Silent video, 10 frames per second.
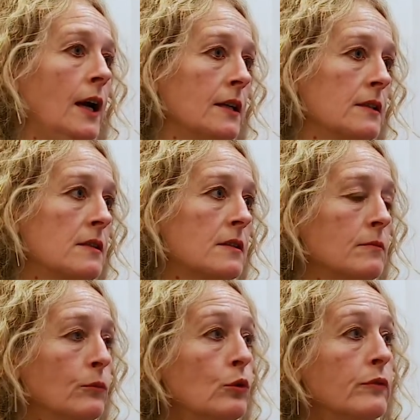and
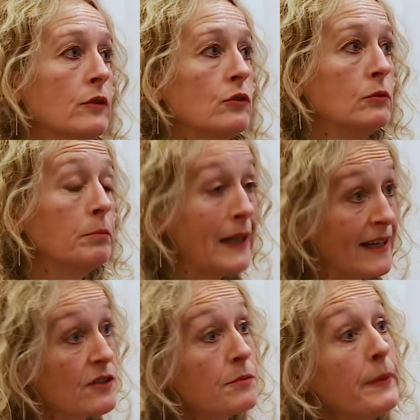moving to
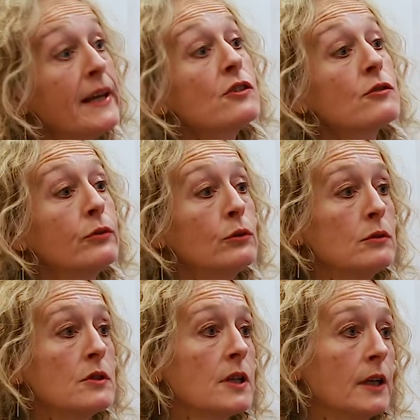plant-based
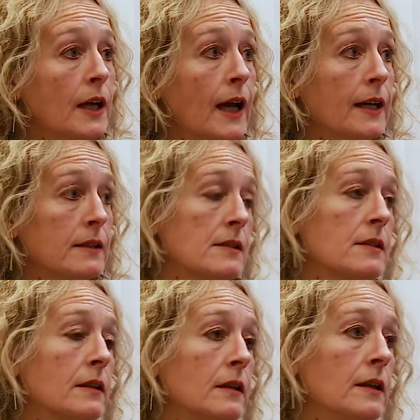food
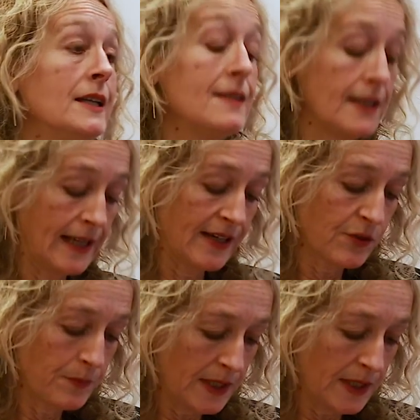and uh, eating less